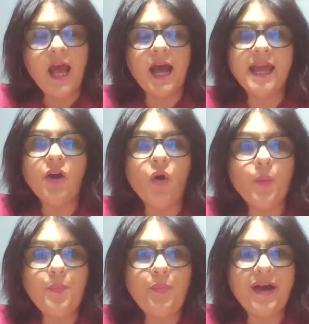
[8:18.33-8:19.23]
I
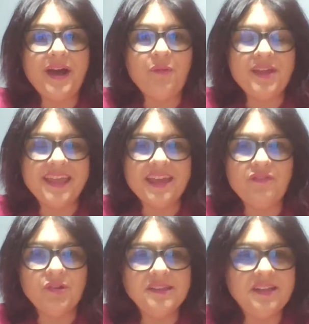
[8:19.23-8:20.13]
hope we gave
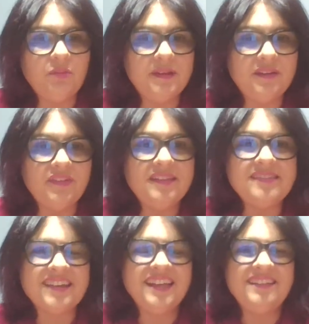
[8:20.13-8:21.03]
you a little bit of
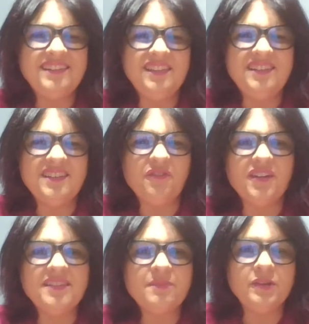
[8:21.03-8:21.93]
insight to the
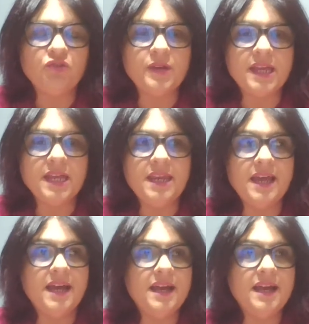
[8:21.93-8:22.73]
difference between